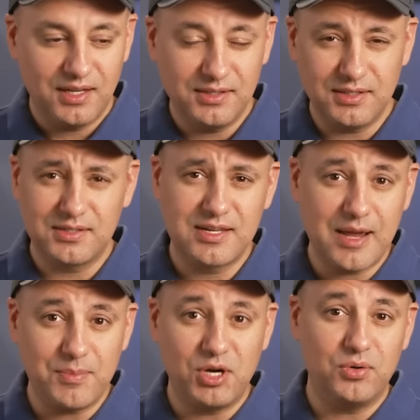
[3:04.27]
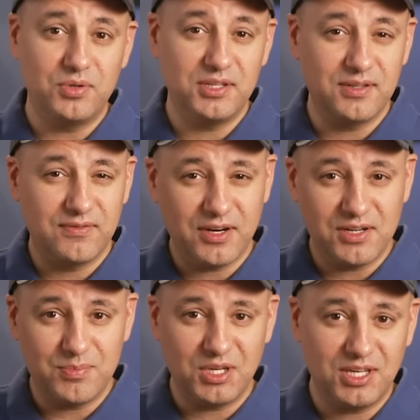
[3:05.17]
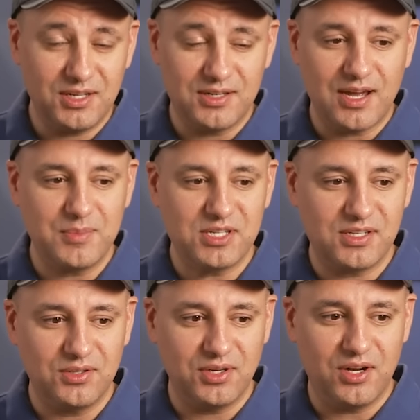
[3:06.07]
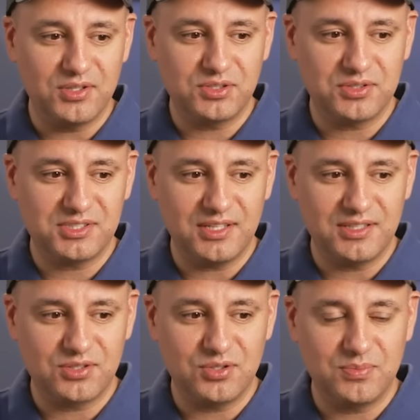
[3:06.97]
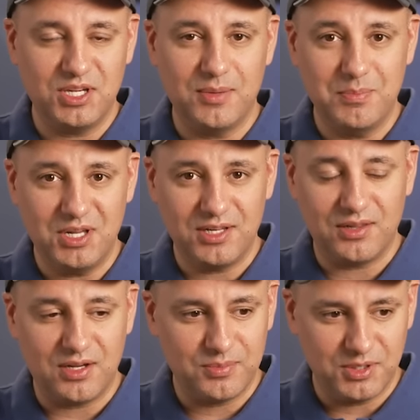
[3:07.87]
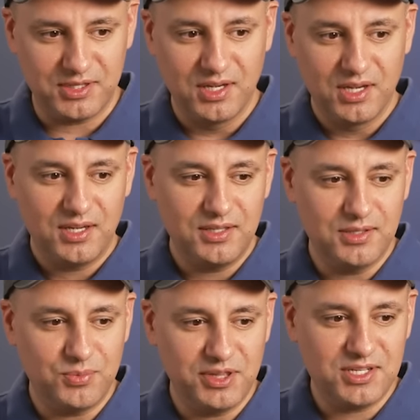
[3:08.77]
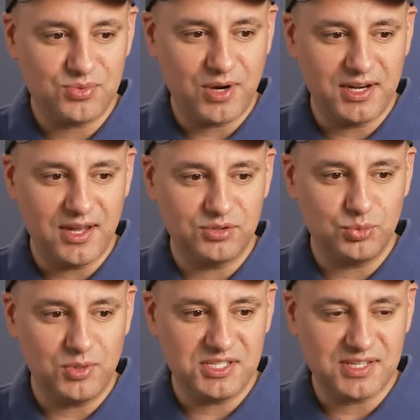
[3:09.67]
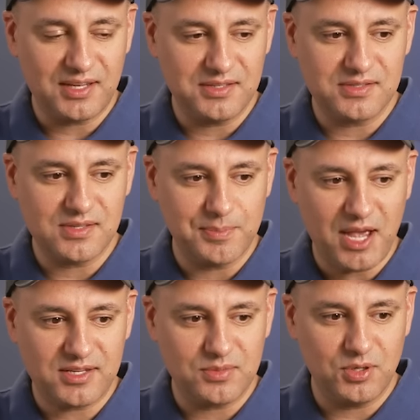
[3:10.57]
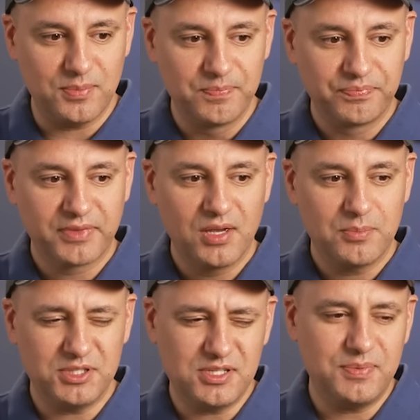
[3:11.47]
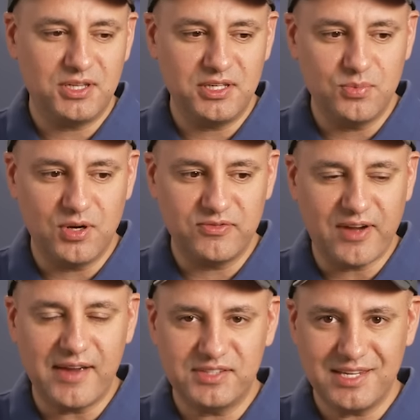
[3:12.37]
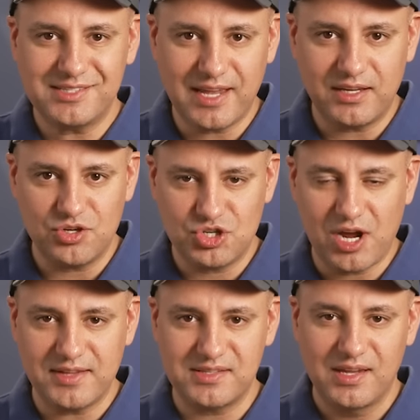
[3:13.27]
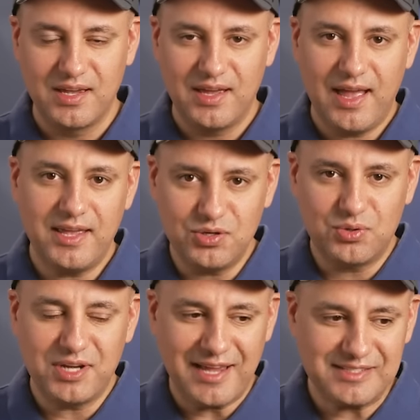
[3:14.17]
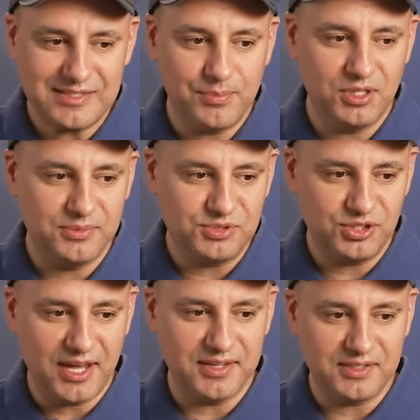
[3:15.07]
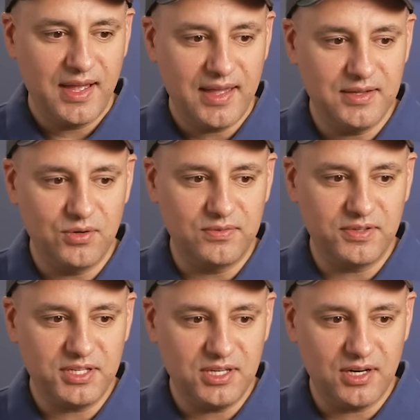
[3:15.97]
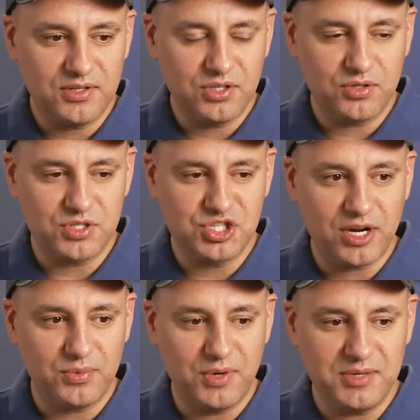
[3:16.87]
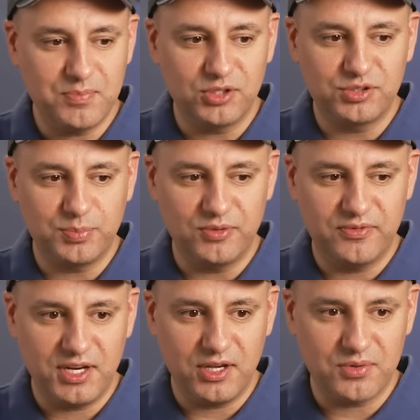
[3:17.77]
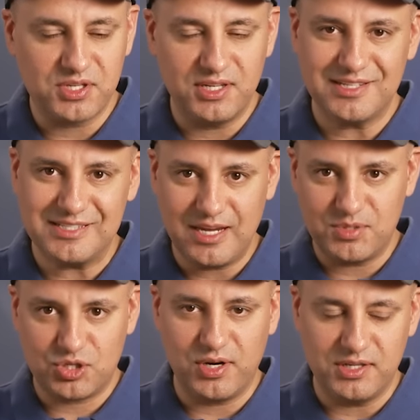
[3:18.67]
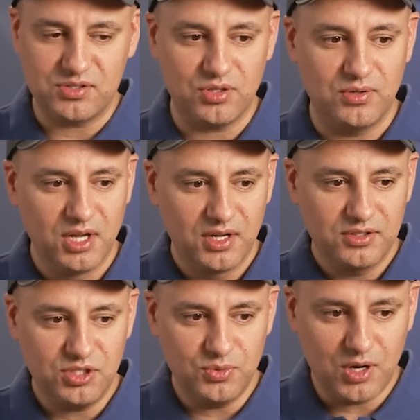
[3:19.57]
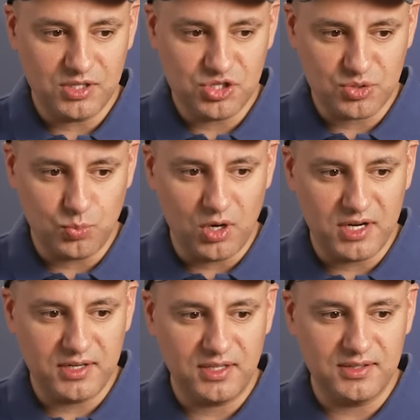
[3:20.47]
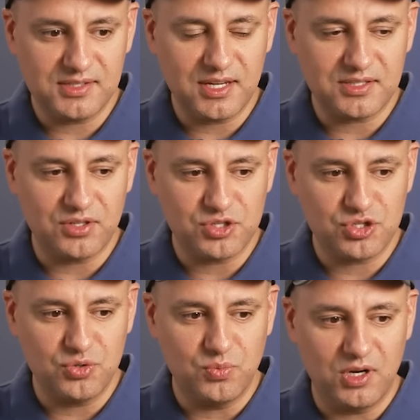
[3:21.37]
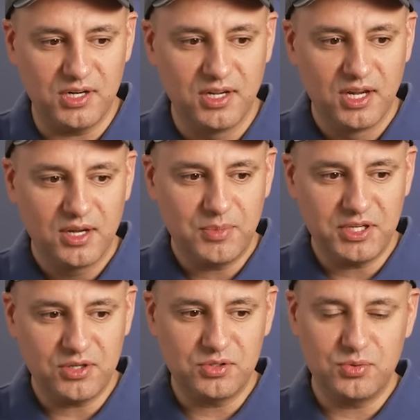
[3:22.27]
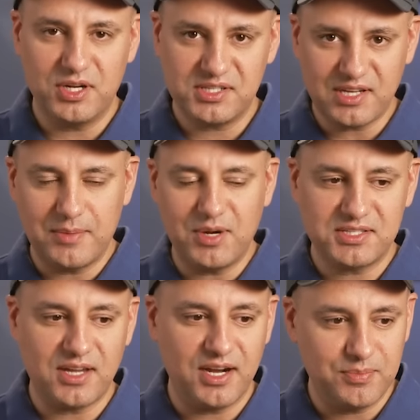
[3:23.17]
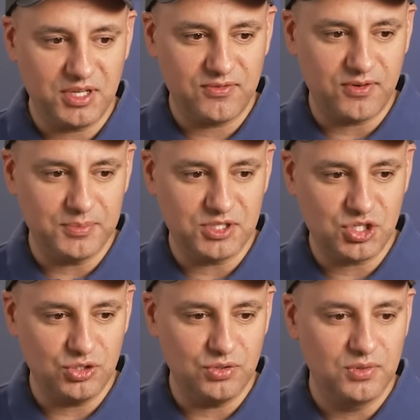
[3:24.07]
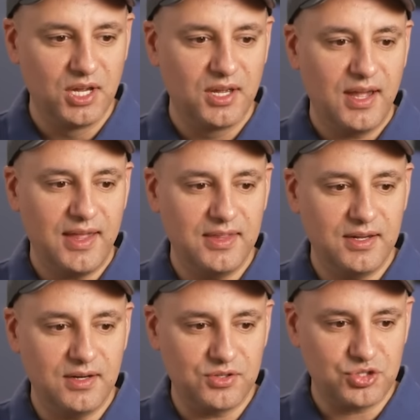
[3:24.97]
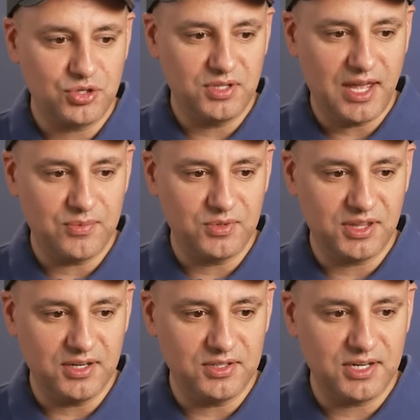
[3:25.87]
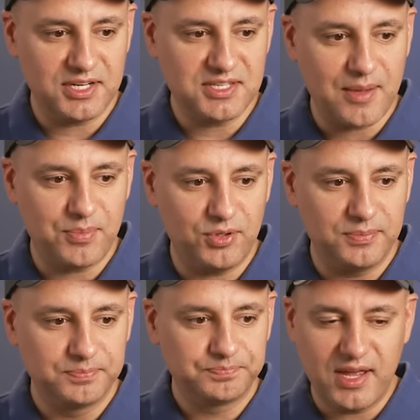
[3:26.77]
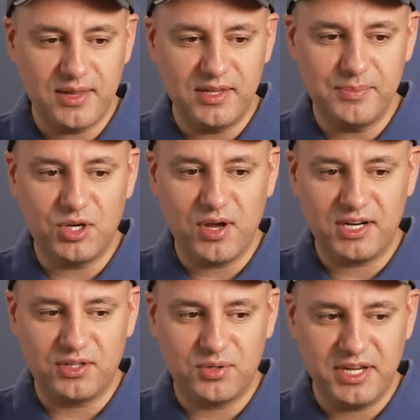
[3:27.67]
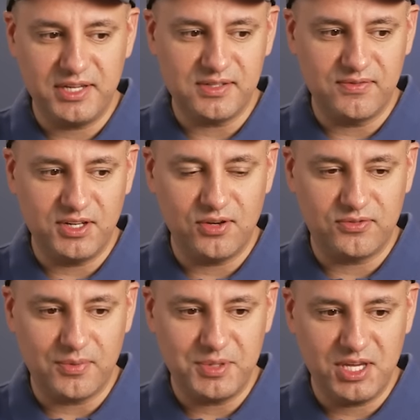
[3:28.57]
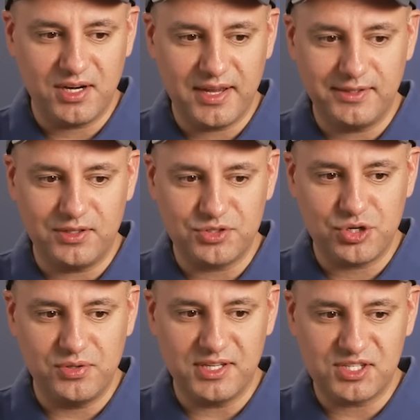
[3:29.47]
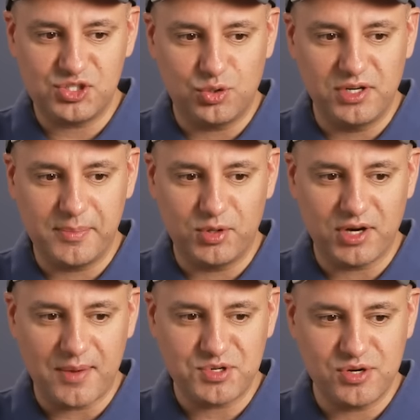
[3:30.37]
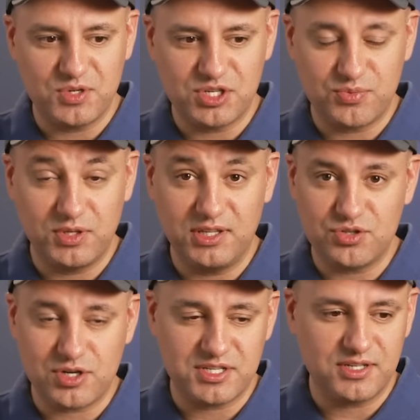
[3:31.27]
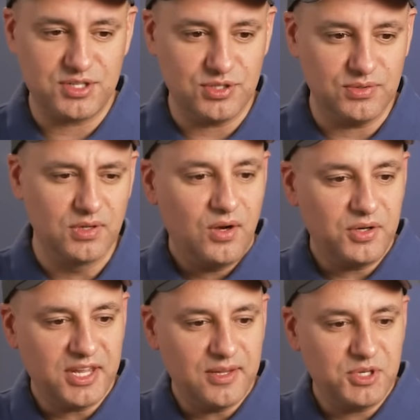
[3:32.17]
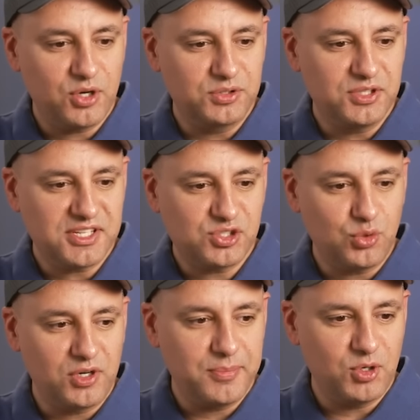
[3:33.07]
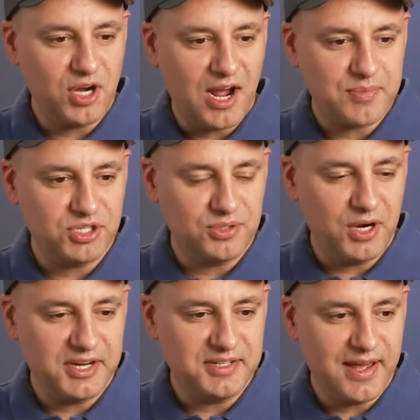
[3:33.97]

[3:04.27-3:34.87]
In their demo in the very beginning, nine months ago, they also said this could be a minute long, but in the release right now, 20 seconds is the maximum. But typically you want five, 10 second shots and you could assemble them together. And then over here, you could generate multiple videos in the same screen. So do you want just one? In this case, I'll just do one, but you could do a side by side and pick from the two. And then I'll show you that with another example. And let me go ahead and create the video from here and then I'll show you the storyboard option, which is really interesting too. Okay, let me go to the storyboard option right